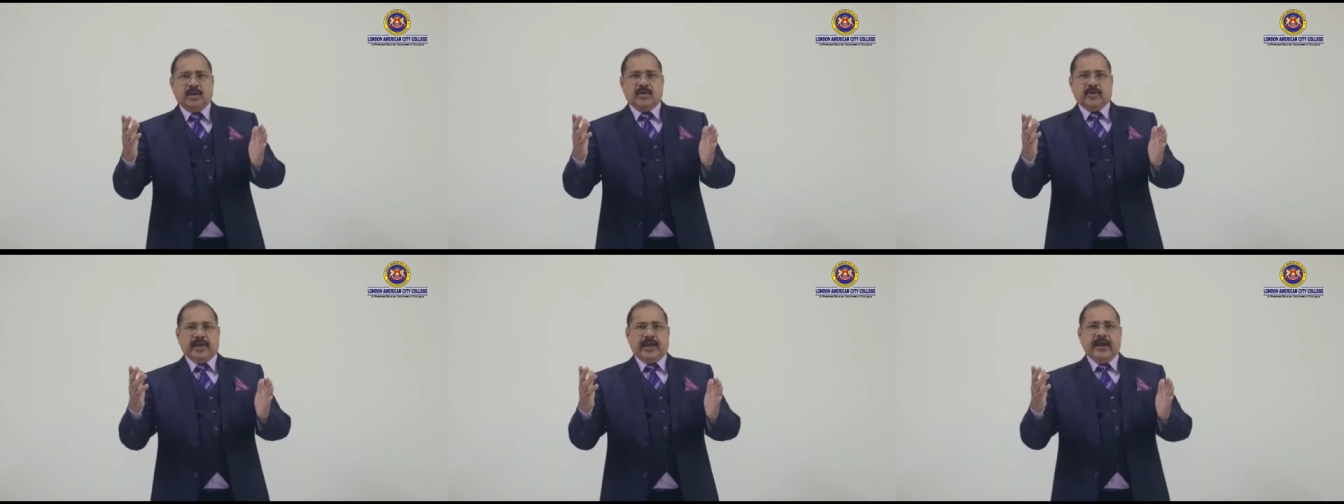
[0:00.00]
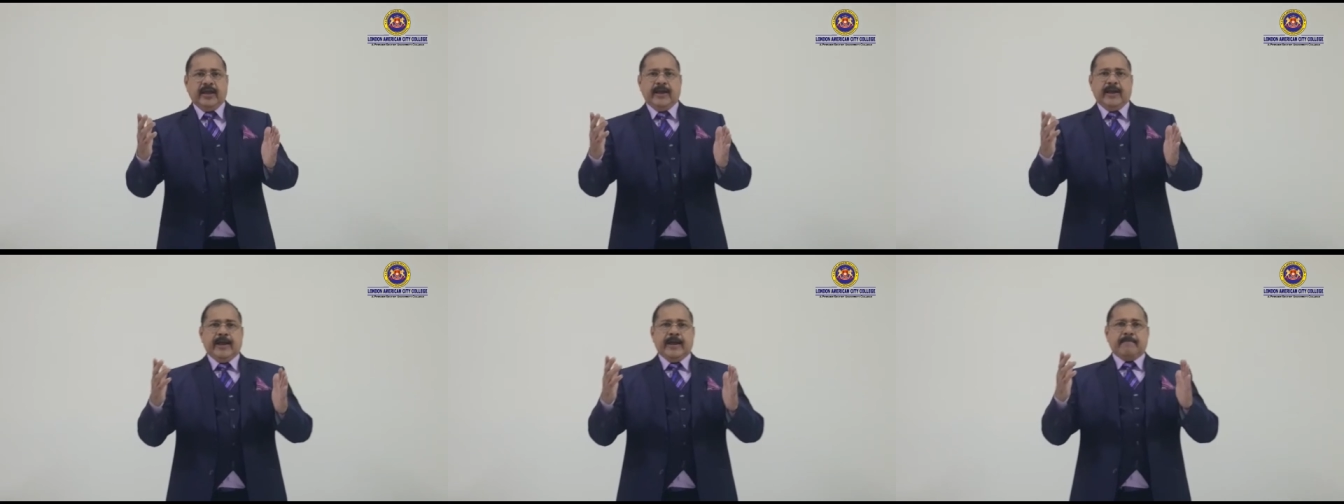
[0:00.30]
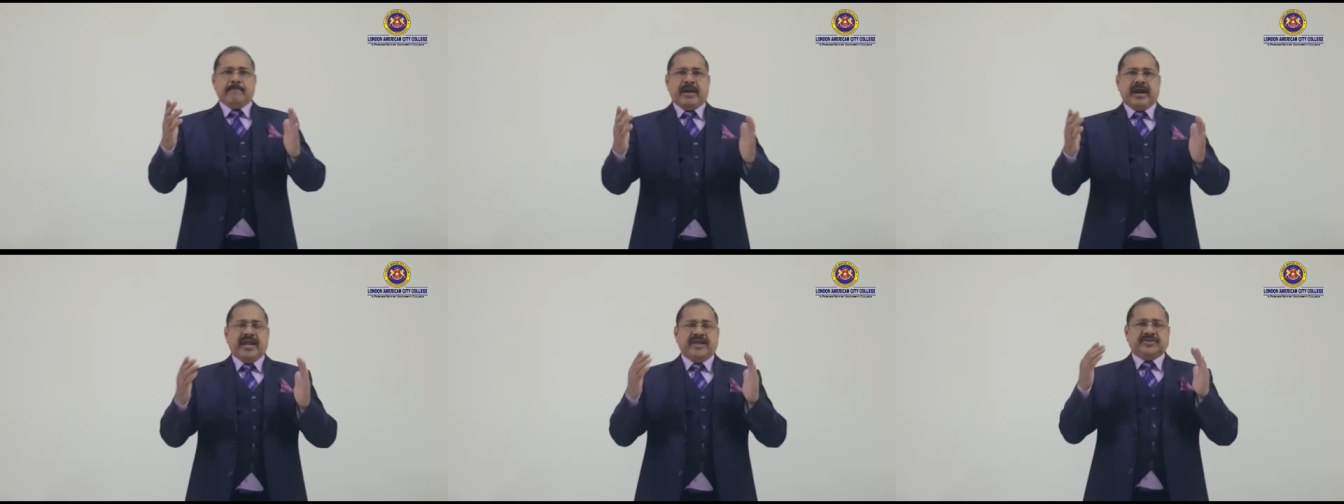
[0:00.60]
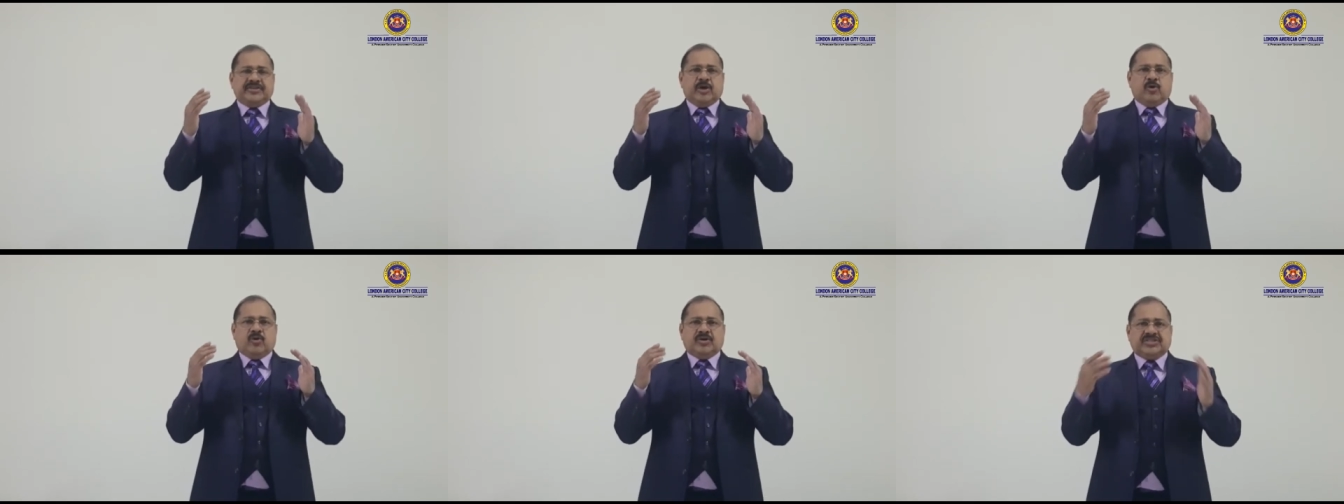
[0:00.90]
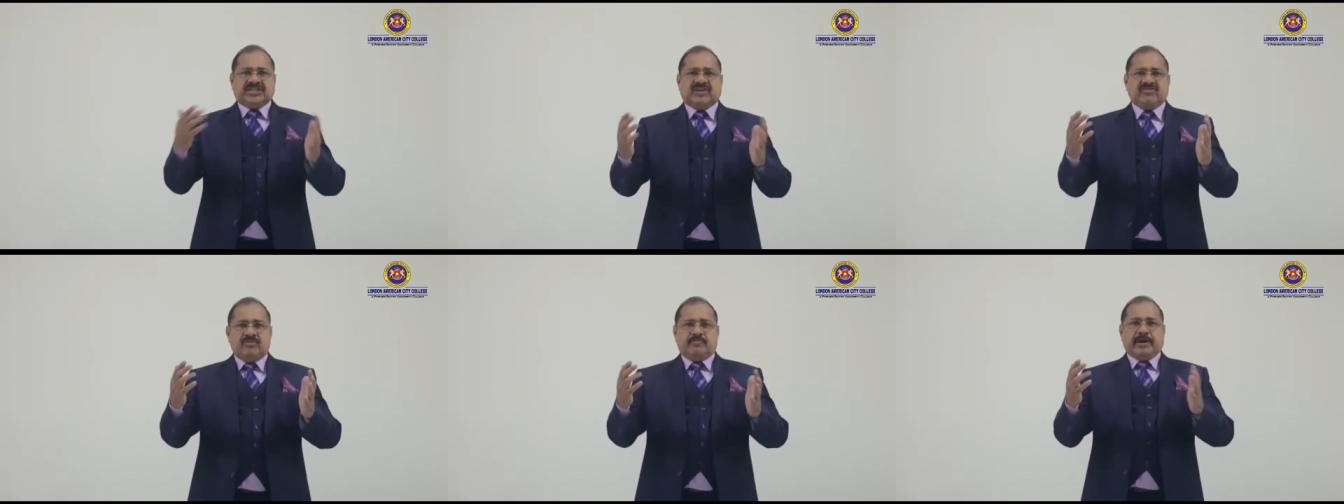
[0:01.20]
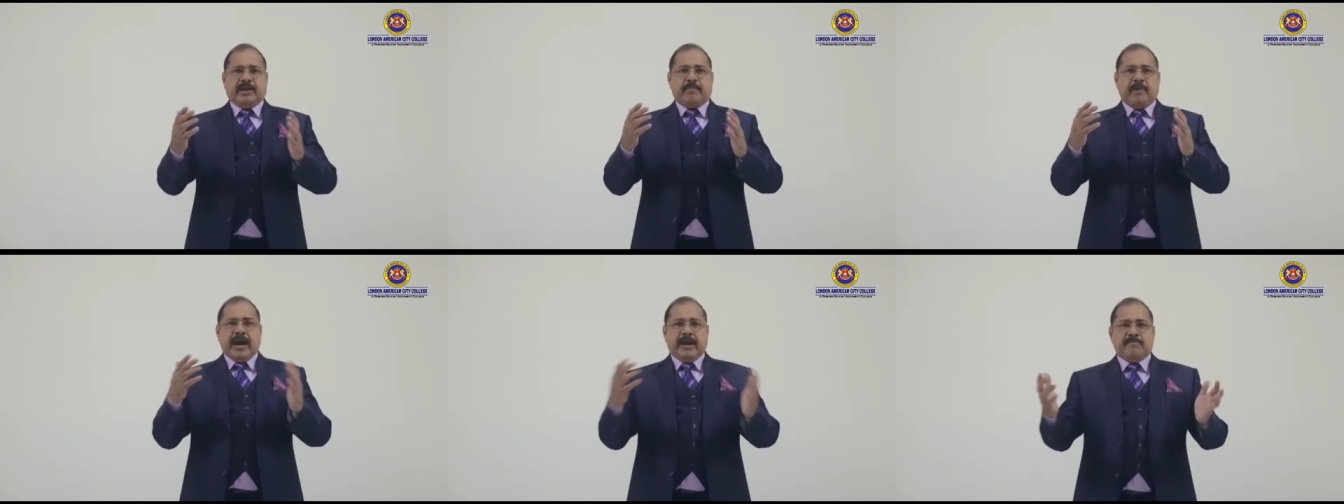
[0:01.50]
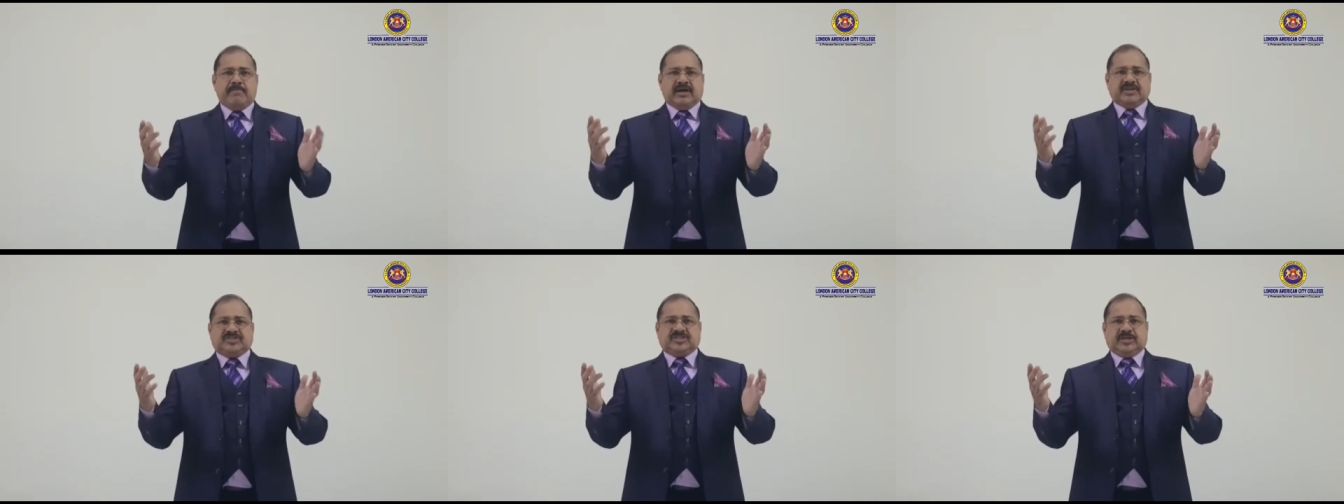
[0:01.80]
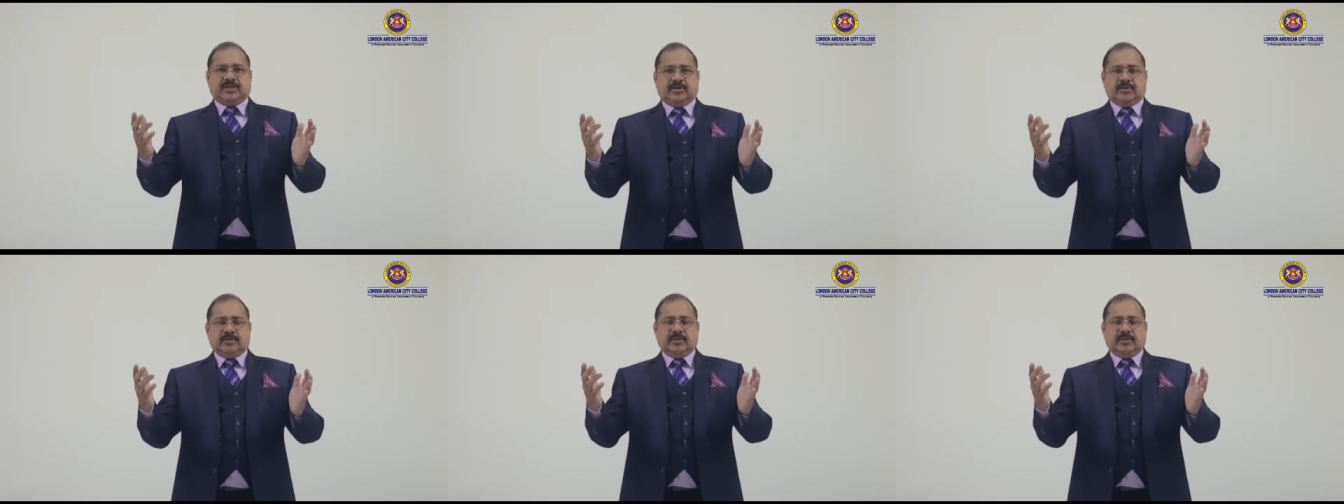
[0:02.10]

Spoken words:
Okay? Money is a good servant but a bad master.